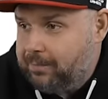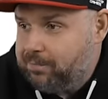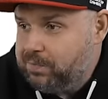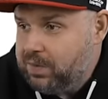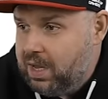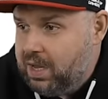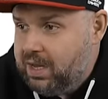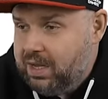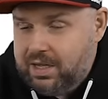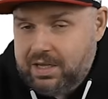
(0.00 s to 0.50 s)

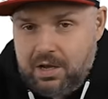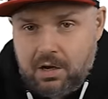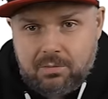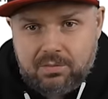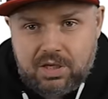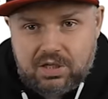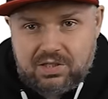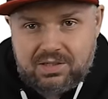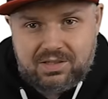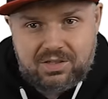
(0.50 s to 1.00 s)
I'll even read
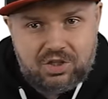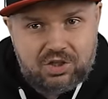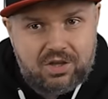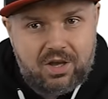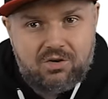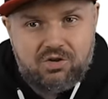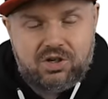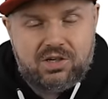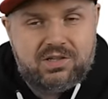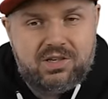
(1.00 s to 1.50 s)
you Adobe
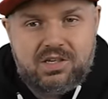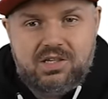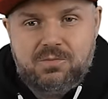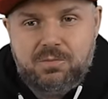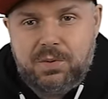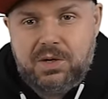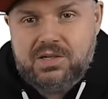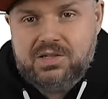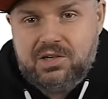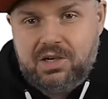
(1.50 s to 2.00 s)
itself from the
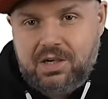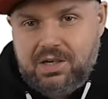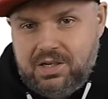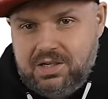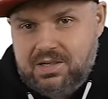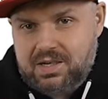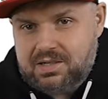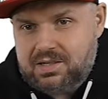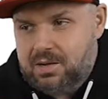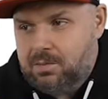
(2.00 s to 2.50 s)
press
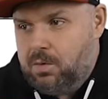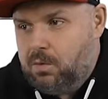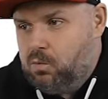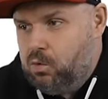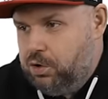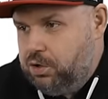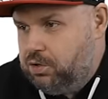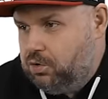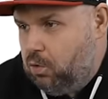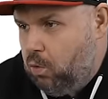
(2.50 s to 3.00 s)
release.
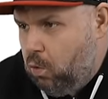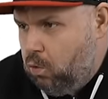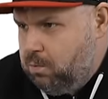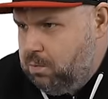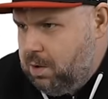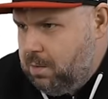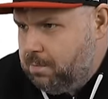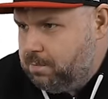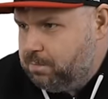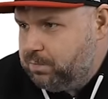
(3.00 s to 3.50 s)

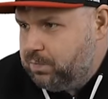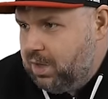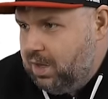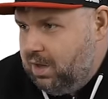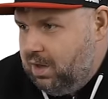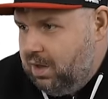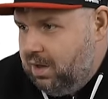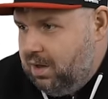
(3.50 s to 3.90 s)
With a quote.